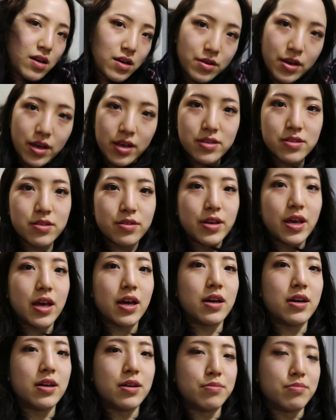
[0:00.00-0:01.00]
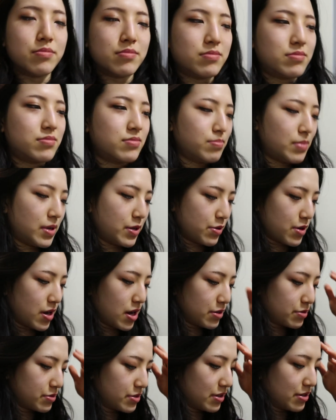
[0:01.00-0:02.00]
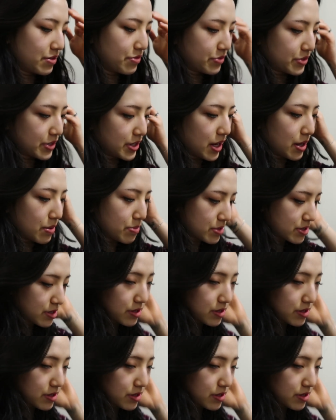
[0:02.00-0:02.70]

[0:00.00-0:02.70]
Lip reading: Okay, so yeah, my Ocado delivery came,